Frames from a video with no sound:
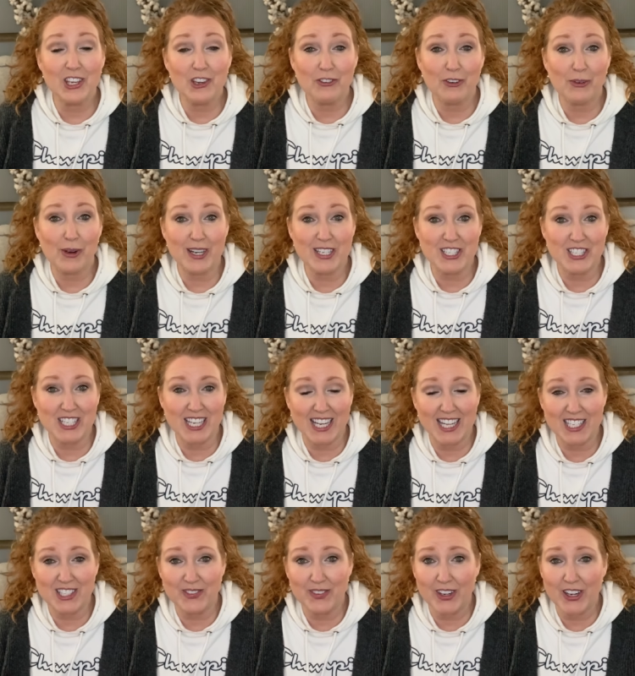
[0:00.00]
for watching
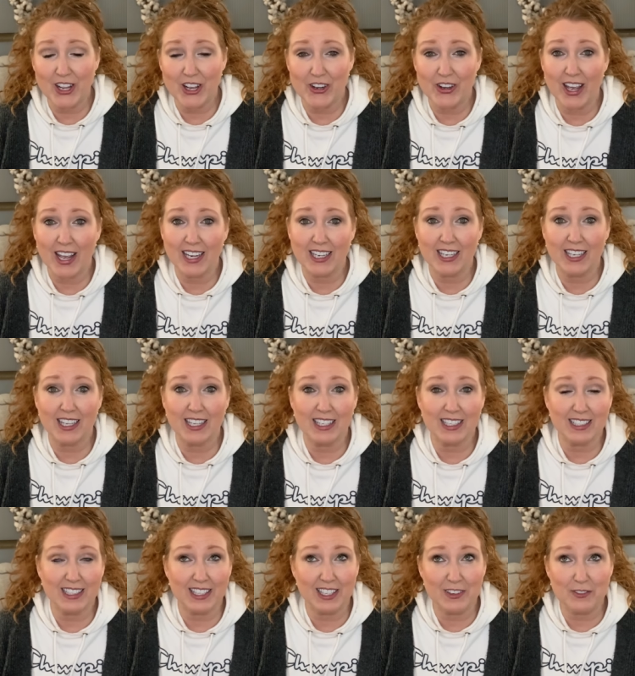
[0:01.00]
today's video
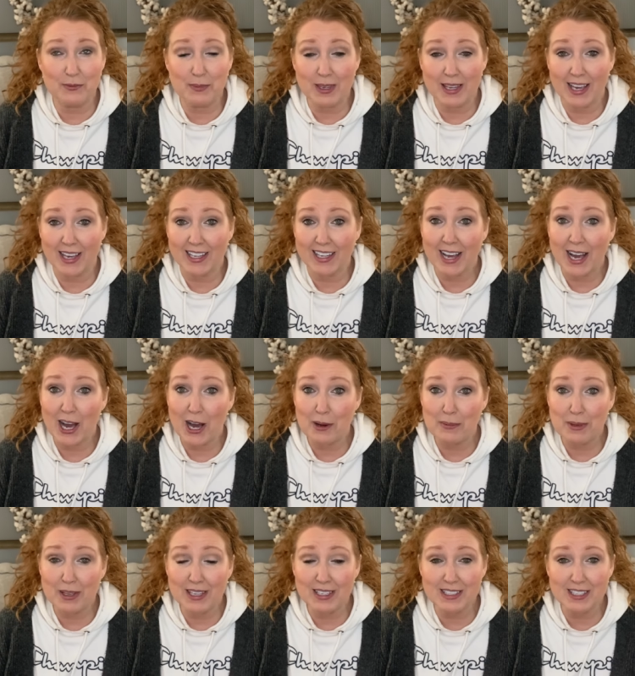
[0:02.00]
and give me a
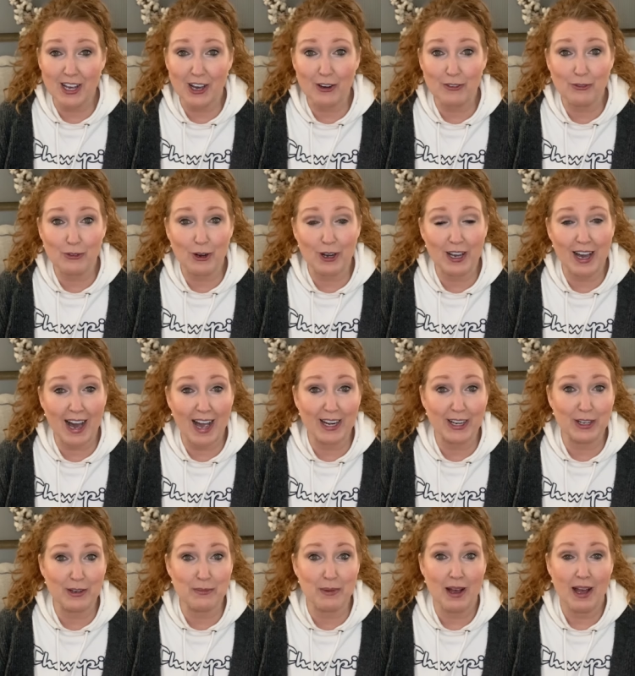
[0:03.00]
comment of what
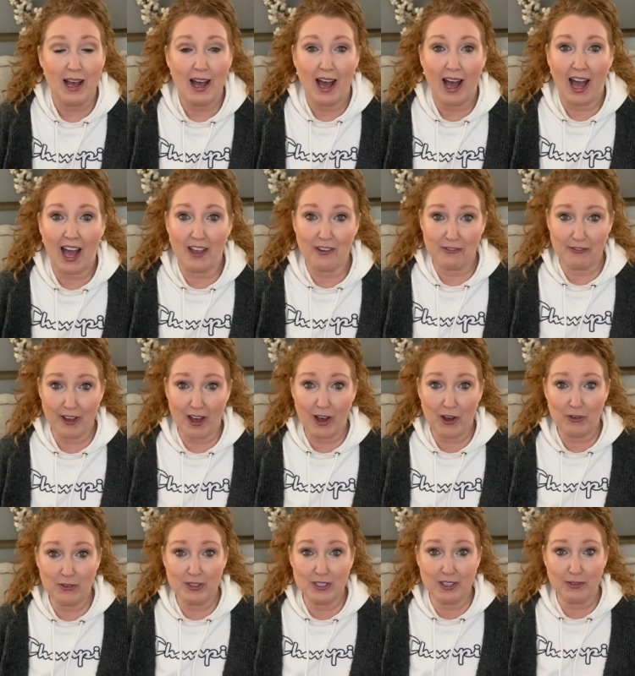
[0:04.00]
item I
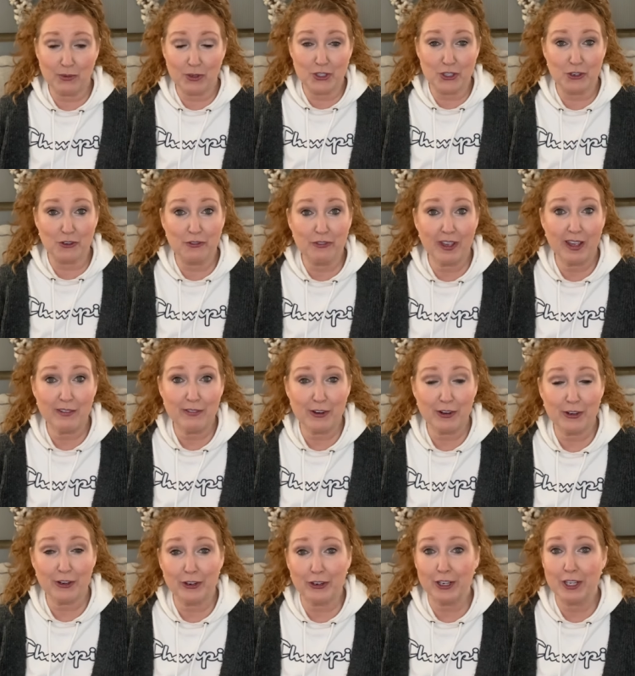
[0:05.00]
found was your
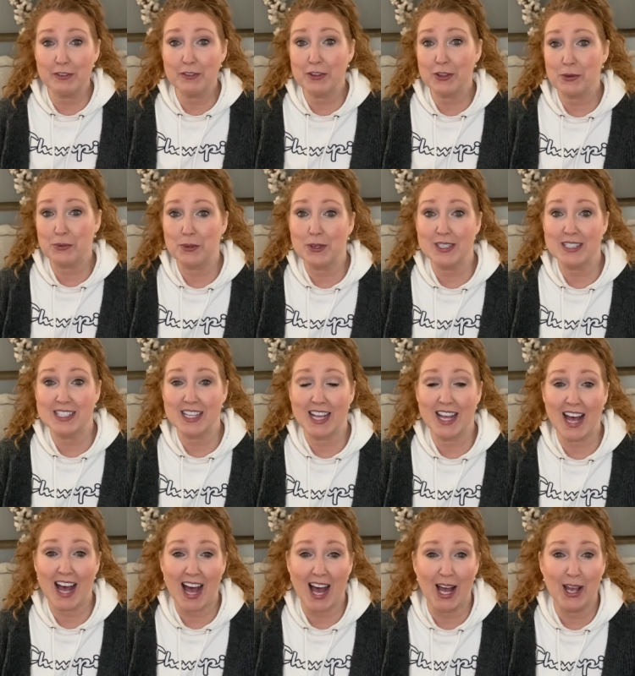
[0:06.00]
favorite or even the ones
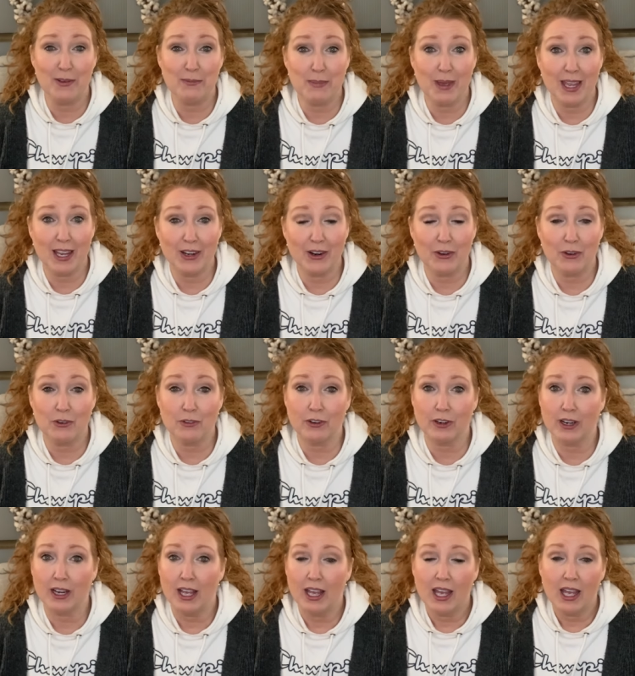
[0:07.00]
that I made
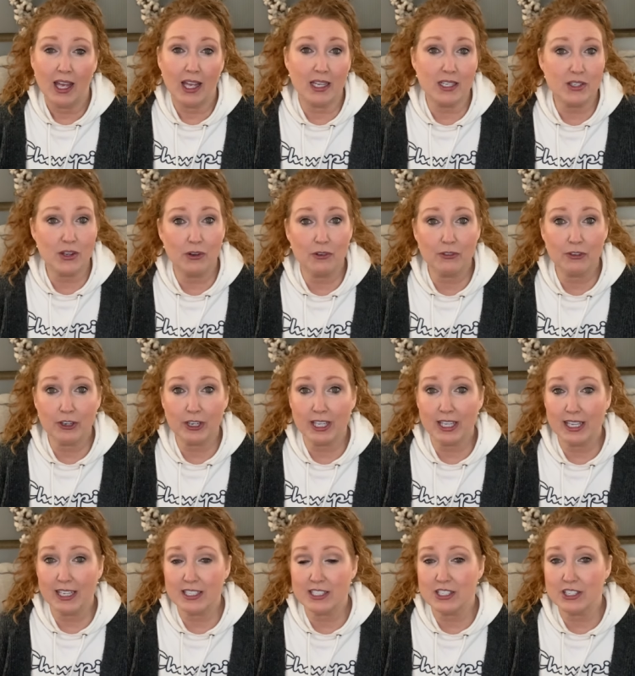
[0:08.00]
over. And don't
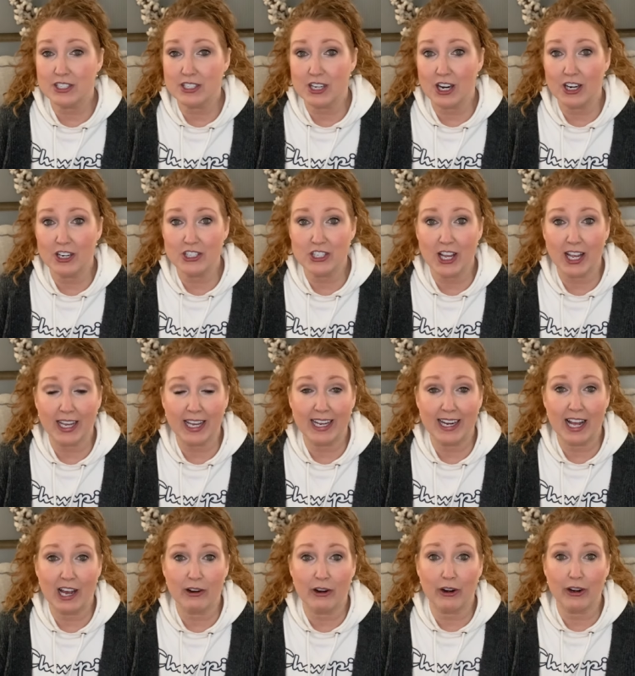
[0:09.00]
forget to start checking
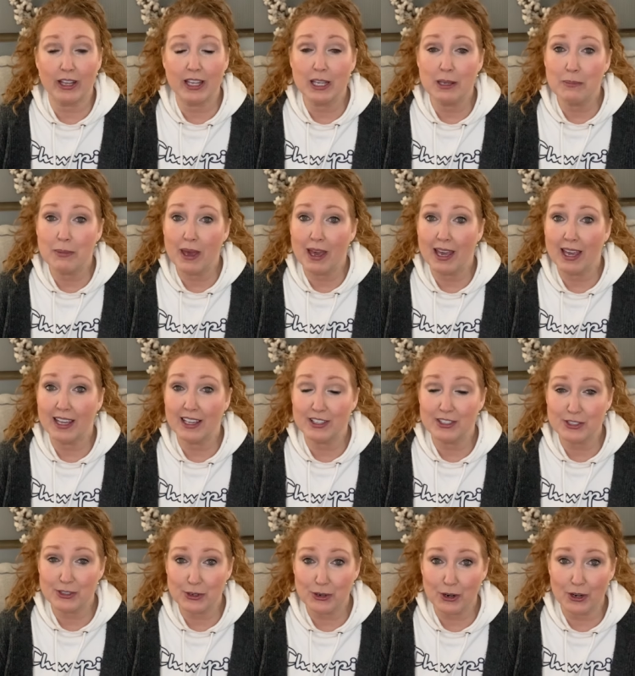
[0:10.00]
out our eBay
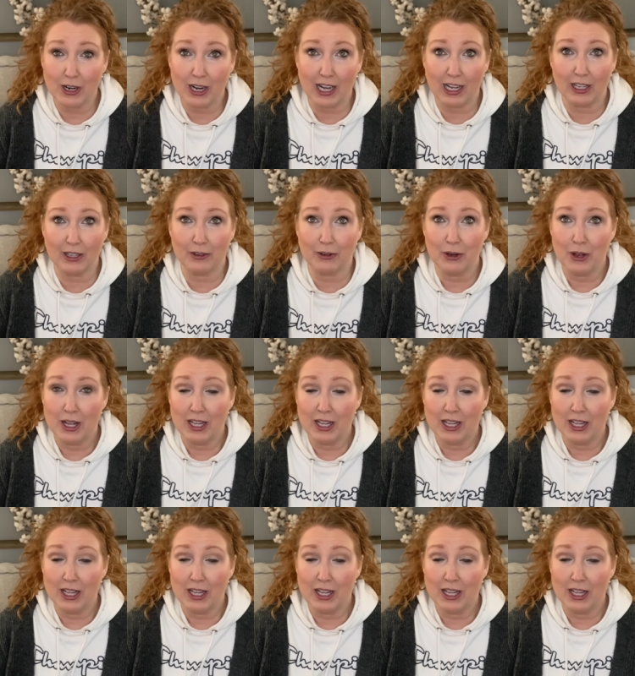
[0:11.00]
store. I'll